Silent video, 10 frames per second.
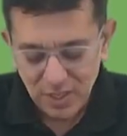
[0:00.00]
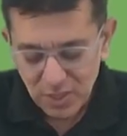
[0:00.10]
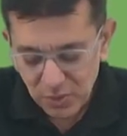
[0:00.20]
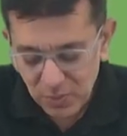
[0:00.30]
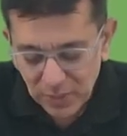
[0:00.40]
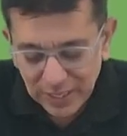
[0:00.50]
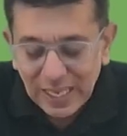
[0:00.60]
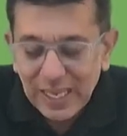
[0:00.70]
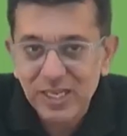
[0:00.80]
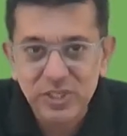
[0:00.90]
You know,
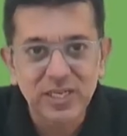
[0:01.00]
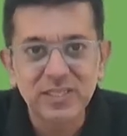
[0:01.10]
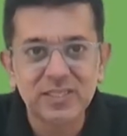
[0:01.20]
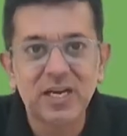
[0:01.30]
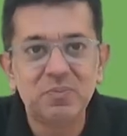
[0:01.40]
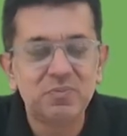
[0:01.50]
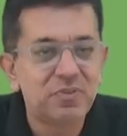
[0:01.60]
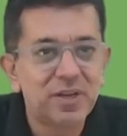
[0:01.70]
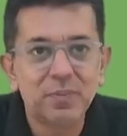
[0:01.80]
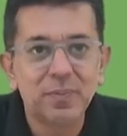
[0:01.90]
age has come
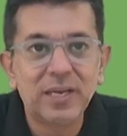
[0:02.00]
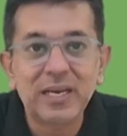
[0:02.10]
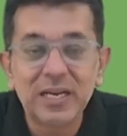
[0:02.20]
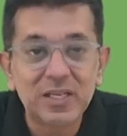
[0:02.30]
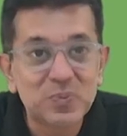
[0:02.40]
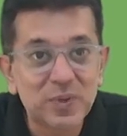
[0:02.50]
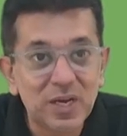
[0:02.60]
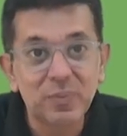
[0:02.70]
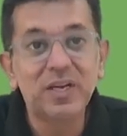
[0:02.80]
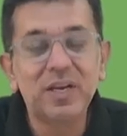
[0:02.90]
whereby it is
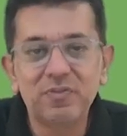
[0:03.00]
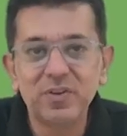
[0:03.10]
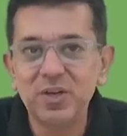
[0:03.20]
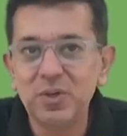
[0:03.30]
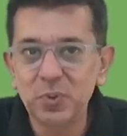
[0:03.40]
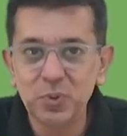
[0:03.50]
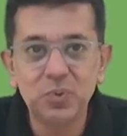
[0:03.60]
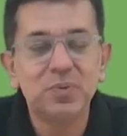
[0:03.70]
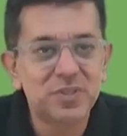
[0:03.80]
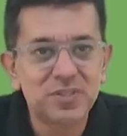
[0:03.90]
becoming difficult to do
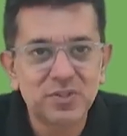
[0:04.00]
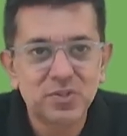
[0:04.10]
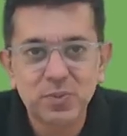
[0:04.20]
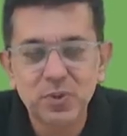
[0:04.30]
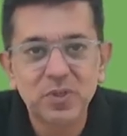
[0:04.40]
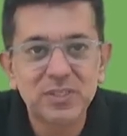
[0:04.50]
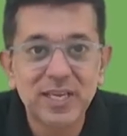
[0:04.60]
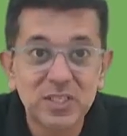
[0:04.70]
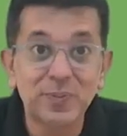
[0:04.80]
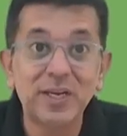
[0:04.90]
the business because
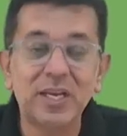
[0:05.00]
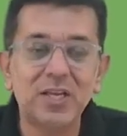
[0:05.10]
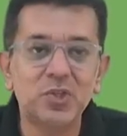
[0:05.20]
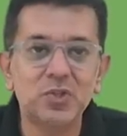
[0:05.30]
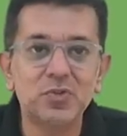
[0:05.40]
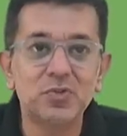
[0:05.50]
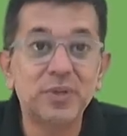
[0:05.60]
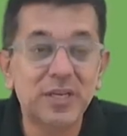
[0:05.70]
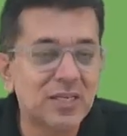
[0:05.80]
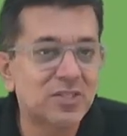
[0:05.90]
expectations from
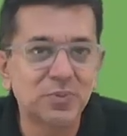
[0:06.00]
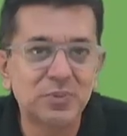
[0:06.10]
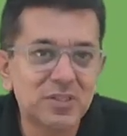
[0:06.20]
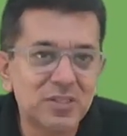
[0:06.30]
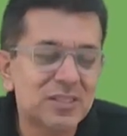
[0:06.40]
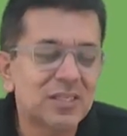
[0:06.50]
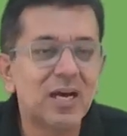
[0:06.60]
the customers